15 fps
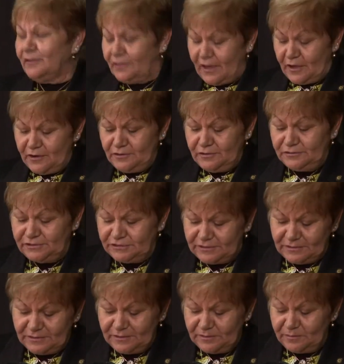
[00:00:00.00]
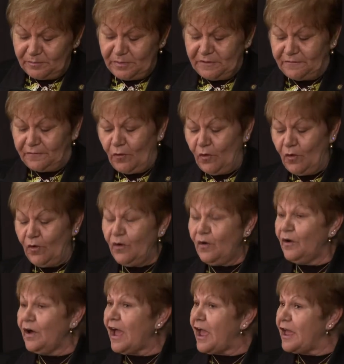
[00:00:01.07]
Those
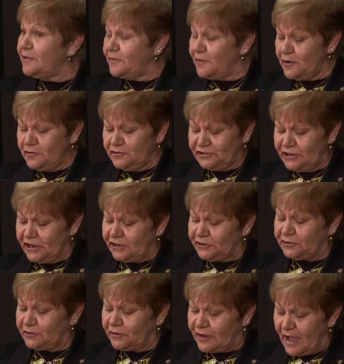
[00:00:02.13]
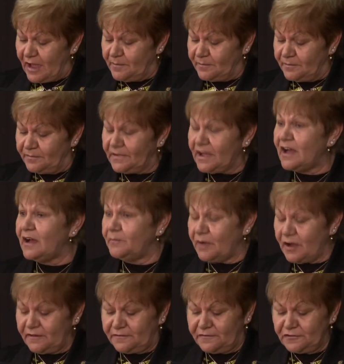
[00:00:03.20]
before and those yet to come are
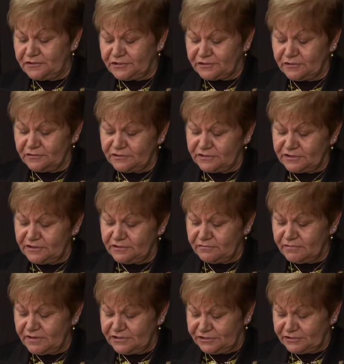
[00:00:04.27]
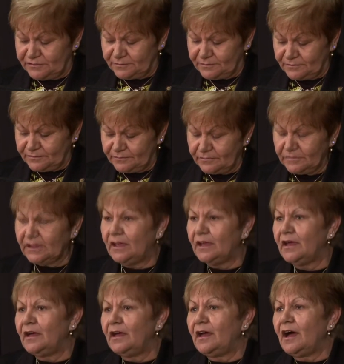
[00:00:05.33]
my first consideration.
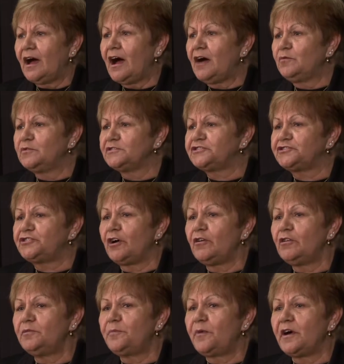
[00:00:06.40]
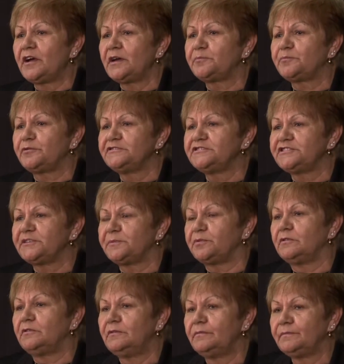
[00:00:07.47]
I was told by a
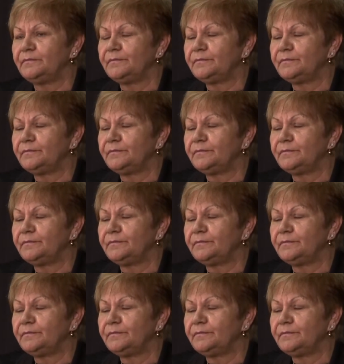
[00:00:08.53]
principal